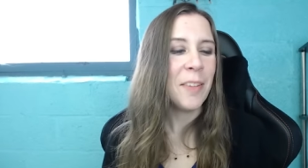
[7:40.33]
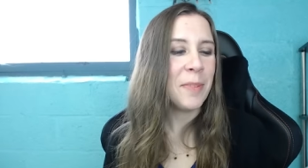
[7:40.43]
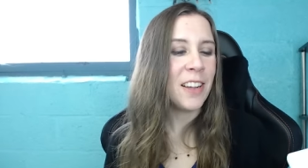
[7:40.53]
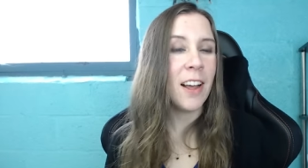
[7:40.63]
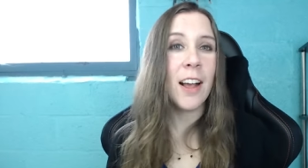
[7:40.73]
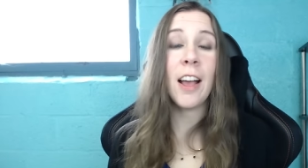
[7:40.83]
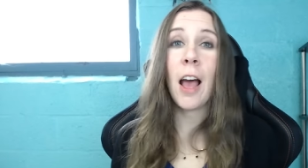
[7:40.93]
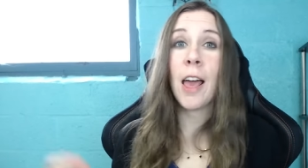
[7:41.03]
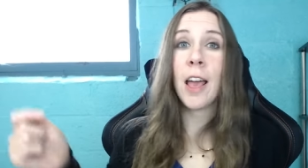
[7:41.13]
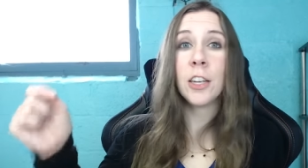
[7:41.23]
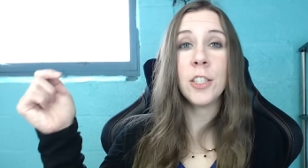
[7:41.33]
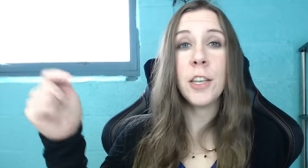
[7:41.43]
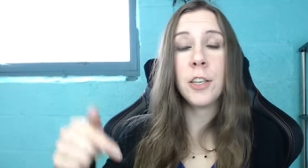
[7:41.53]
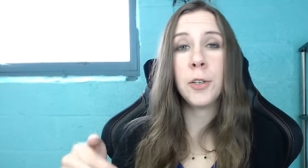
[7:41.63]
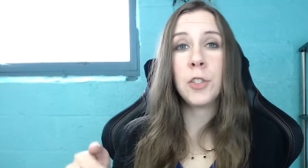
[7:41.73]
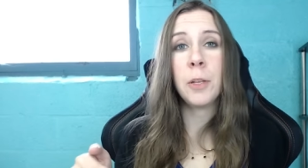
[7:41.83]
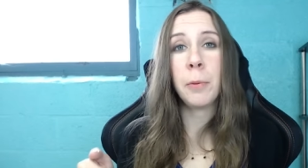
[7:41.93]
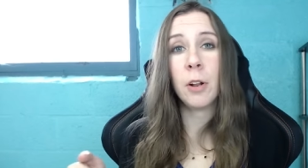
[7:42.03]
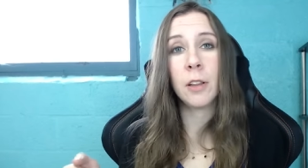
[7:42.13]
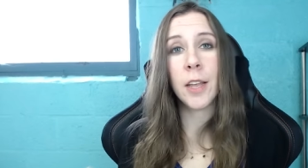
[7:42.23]
But uh, I actually usually
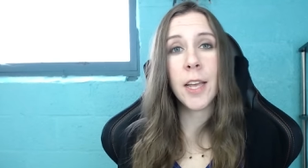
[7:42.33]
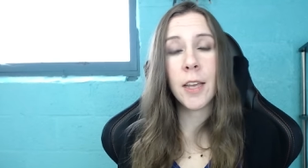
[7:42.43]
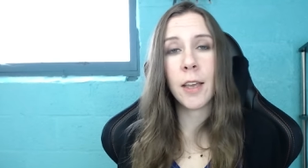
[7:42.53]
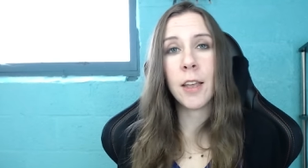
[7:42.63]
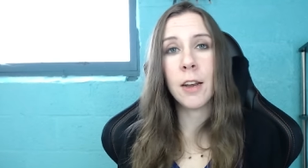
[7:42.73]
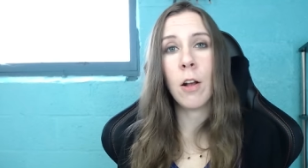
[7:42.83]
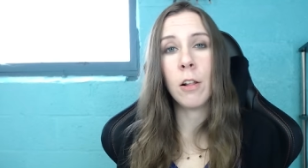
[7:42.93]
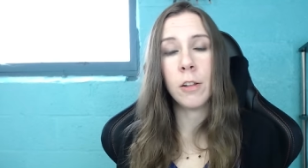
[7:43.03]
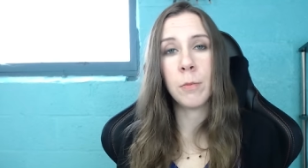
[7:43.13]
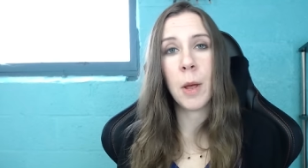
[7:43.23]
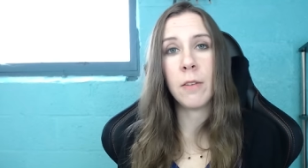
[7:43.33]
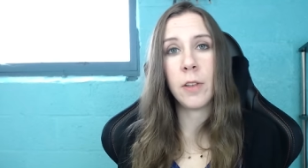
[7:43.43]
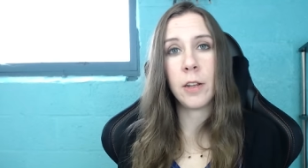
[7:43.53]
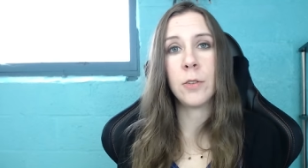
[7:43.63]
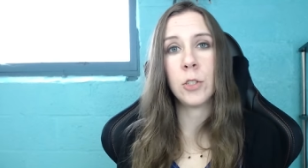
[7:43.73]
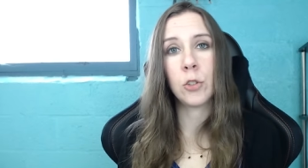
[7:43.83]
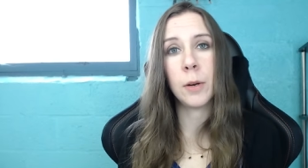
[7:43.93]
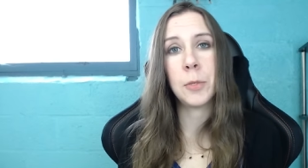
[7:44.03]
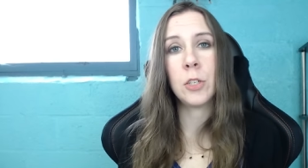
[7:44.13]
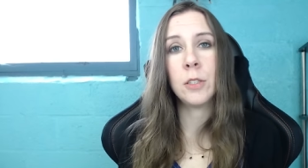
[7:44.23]
put a link in all of my video
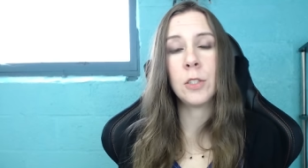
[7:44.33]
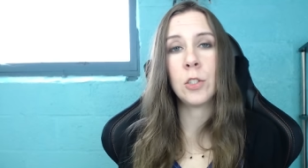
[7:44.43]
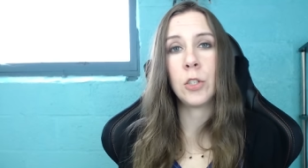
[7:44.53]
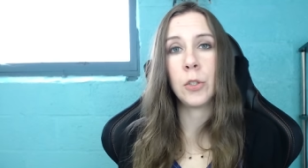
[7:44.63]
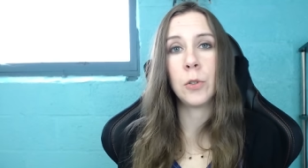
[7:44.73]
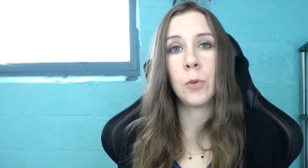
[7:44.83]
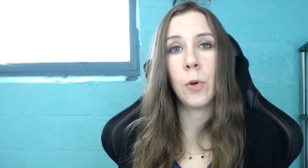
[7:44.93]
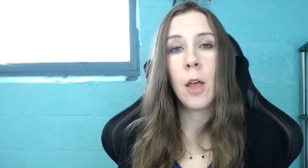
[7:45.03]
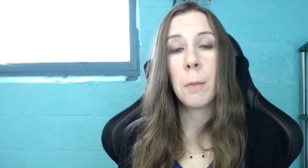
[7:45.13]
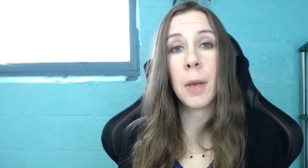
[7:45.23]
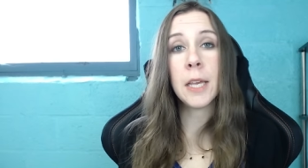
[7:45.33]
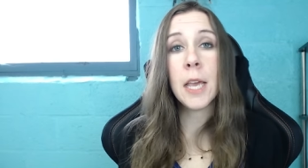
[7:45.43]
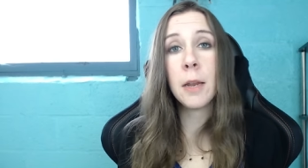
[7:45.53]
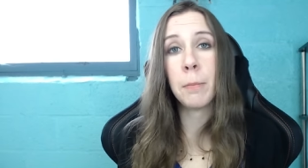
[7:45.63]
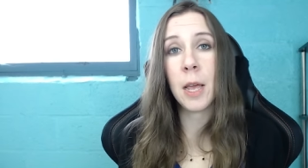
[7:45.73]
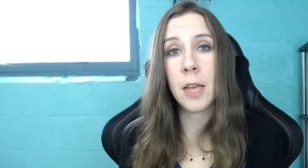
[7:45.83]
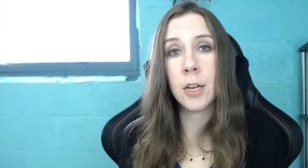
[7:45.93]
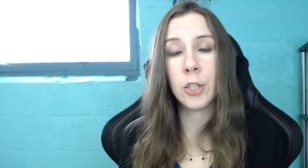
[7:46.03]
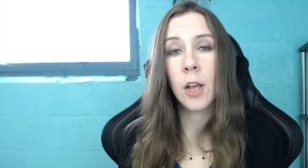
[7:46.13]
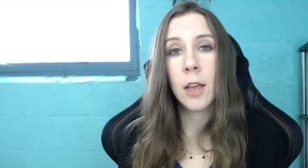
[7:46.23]
descriptions to my kit
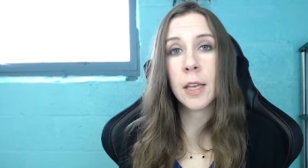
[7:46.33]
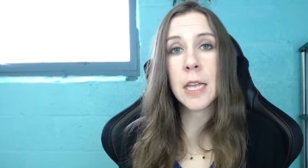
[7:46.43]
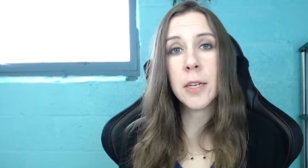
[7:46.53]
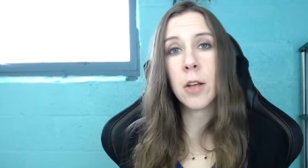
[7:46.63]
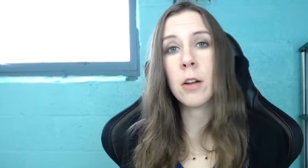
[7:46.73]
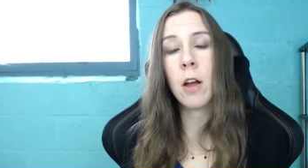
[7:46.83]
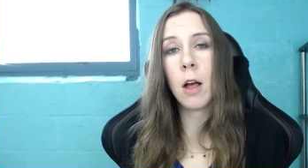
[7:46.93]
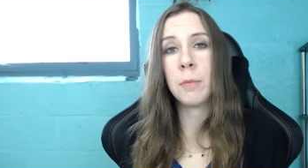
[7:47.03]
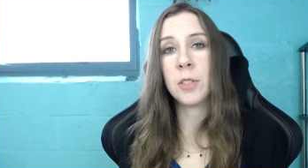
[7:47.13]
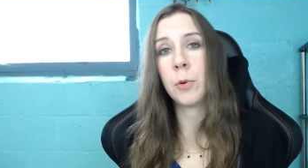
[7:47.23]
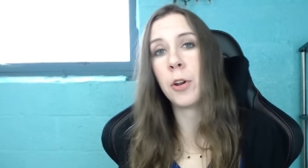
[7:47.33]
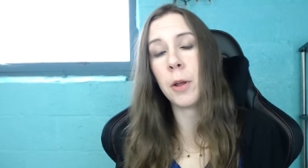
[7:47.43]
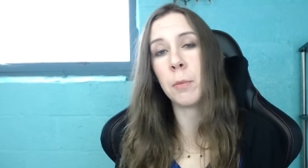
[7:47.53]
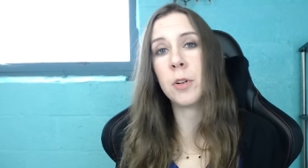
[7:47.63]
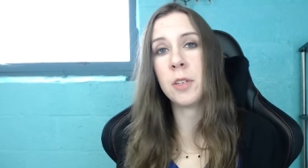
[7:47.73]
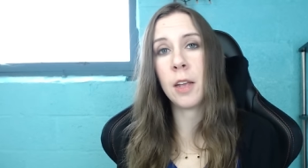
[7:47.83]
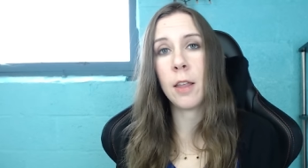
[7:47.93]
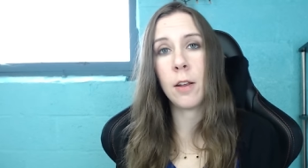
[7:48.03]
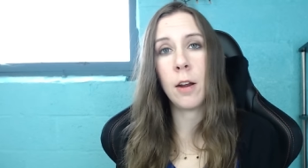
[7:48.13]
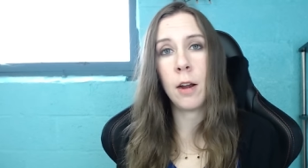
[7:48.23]
page. Kit.com is where you can put
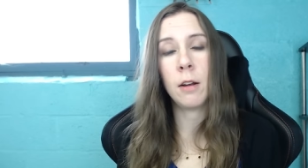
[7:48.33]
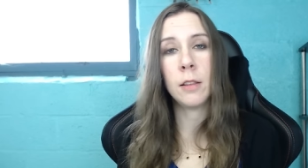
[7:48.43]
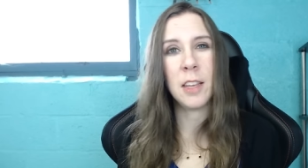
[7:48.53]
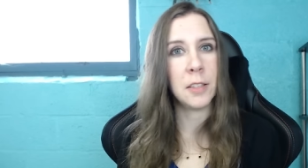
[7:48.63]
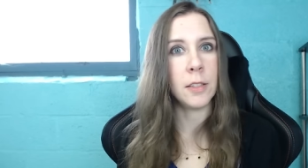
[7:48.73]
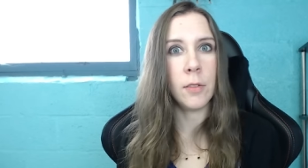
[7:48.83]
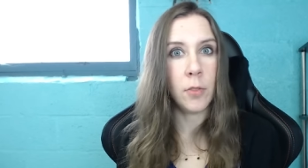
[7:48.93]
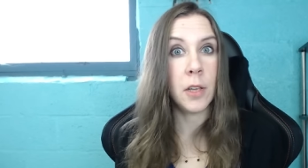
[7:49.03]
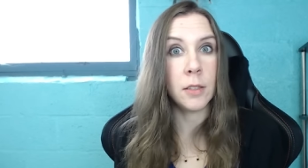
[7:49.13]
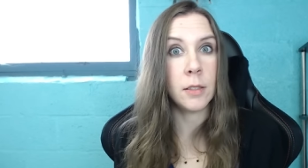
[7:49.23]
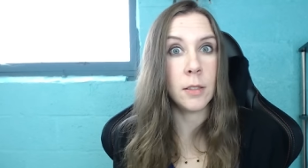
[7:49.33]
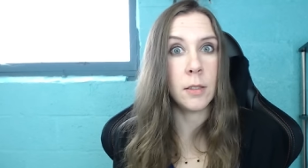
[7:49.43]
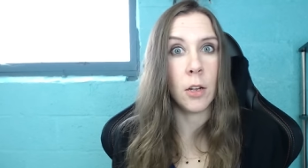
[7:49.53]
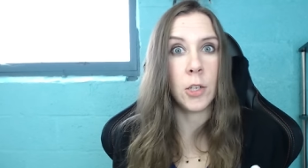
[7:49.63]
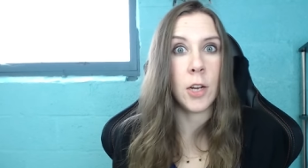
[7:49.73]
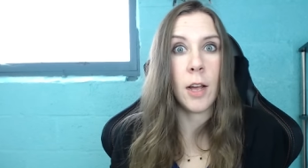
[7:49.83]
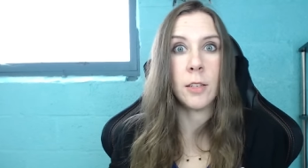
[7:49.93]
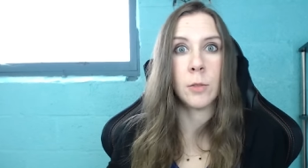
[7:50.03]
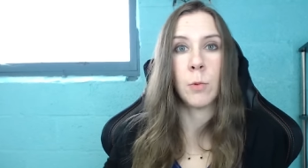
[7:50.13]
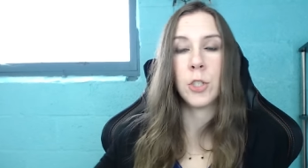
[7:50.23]
together lists of things such
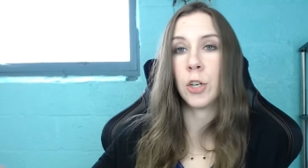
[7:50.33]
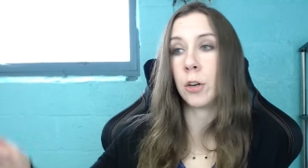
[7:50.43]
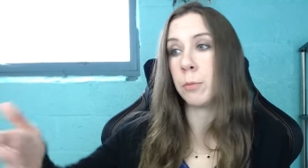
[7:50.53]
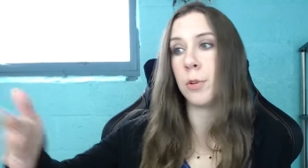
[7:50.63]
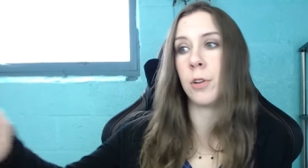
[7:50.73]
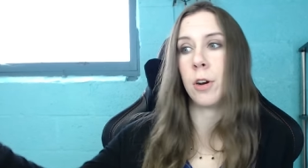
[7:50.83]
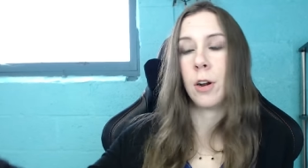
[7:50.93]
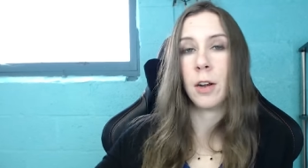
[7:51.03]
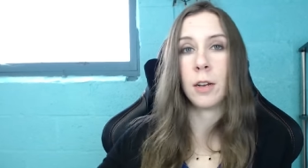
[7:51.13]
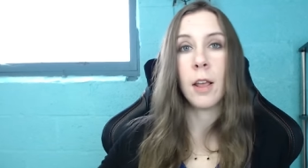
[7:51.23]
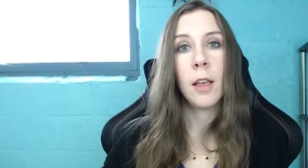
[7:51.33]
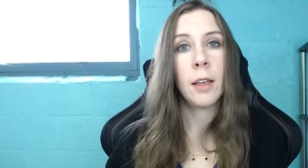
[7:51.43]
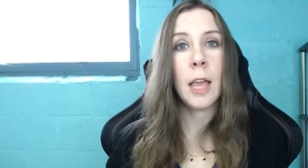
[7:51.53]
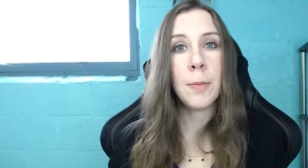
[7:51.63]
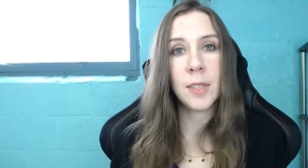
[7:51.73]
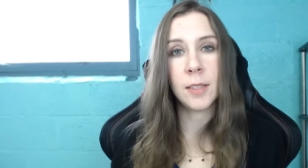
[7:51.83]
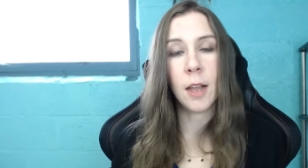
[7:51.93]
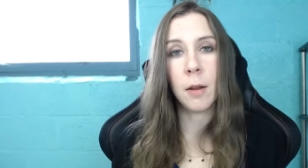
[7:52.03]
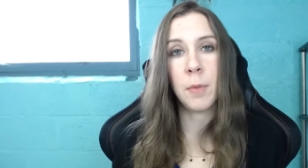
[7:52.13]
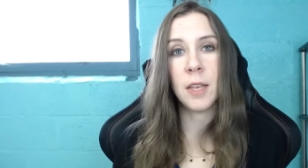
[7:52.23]
as what your computer and gaming
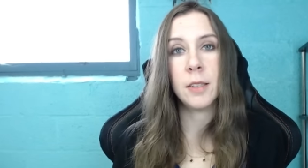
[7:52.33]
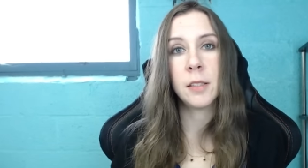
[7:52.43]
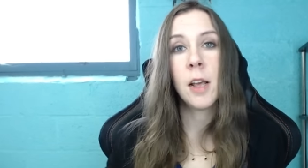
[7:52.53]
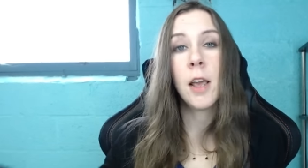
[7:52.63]
setup is,